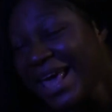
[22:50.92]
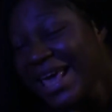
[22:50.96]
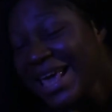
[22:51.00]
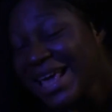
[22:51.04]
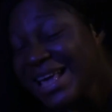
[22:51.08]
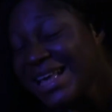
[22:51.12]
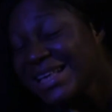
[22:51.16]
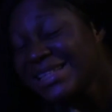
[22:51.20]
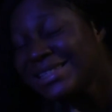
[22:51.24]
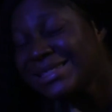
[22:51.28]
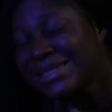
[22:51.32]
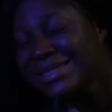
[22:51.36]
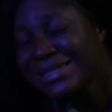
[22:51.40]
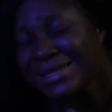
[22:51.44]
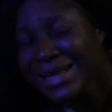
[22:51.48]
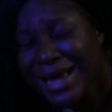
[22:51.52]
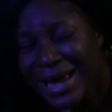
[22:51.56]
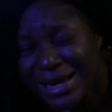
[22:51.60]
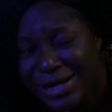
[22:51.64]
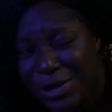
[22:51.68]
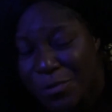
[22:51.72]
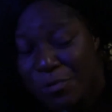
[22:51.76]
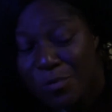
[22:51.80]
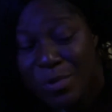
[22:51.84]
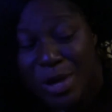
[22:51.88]
He
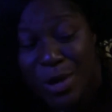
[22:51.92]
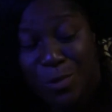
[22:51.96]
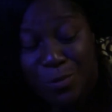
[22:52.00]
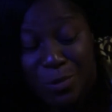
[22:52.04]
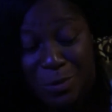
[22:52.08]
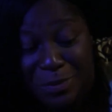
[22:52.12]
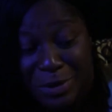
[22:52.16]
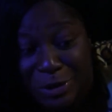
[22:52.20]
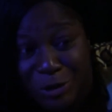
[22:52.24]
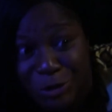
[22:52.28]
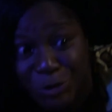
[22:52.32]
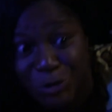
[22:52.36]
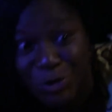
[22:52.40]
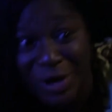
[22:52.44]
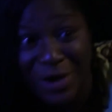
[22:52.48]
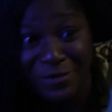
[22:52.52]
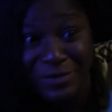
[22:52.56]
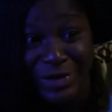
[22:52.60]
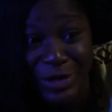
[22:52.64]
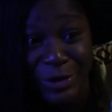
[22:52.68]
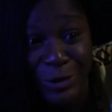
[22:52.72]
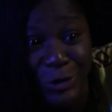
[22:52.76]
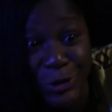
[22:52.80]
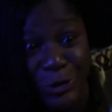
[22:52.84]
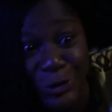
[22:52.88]
said we will be
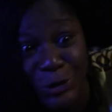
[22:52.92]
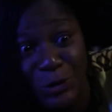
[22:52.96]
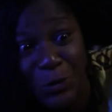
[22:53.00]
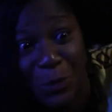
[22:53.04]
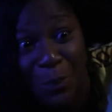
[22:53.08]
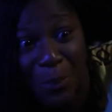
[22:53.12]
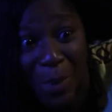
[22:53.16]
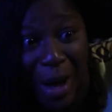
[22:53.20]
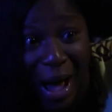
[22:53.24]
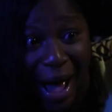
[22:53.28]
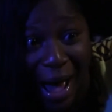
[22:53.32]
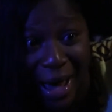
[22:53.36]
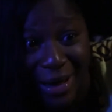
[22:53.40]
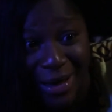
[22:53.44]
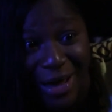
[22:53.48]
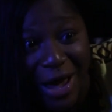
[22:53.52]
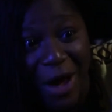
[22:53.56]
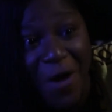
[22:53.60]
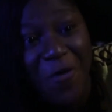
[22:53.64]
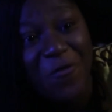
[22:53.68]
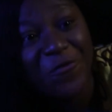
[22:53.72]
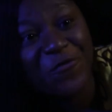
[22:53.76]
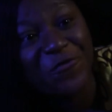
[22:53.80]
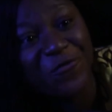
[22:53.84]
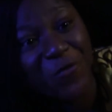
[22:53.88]
traveling to Dubai
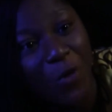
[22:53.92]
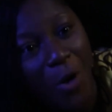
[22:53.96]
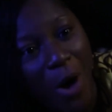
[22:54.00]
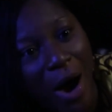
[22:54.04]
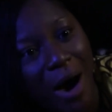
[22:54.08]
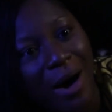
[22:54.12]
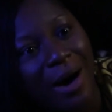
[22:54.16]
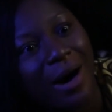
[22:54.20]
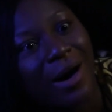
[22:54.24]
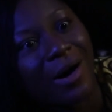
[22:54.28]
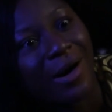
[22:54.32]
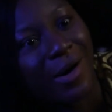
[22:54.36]
for our